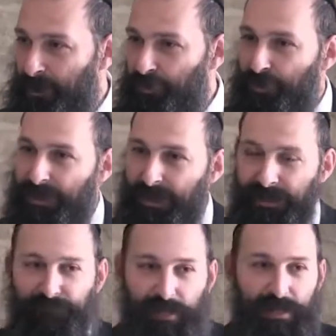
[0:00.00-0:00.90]
You can
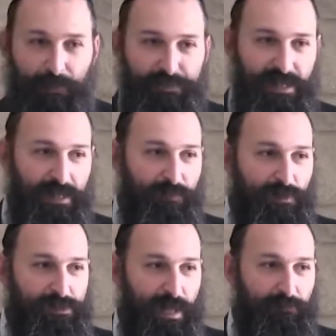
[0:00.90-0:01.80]
get very upset
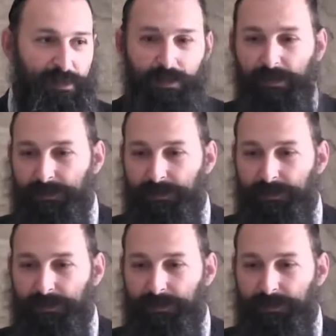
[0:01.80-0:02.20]
about something